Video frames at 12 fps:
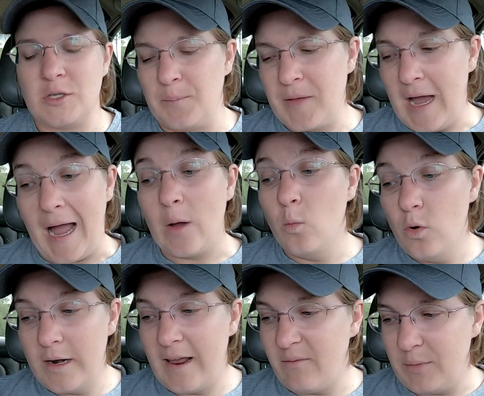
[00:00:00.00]
So I
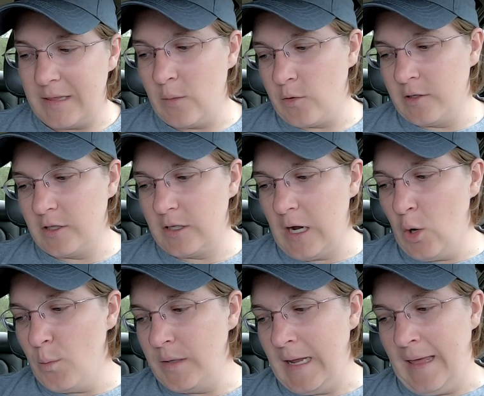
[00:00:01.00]
would have, but they weren't
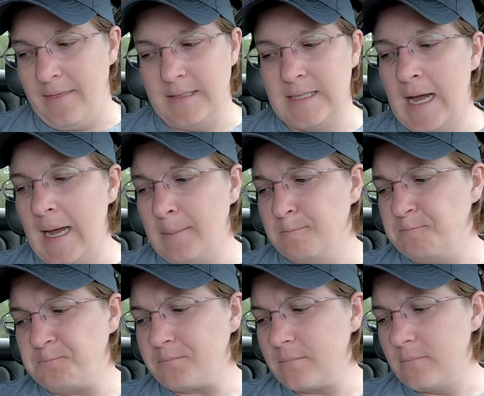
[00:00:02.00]
open at the time,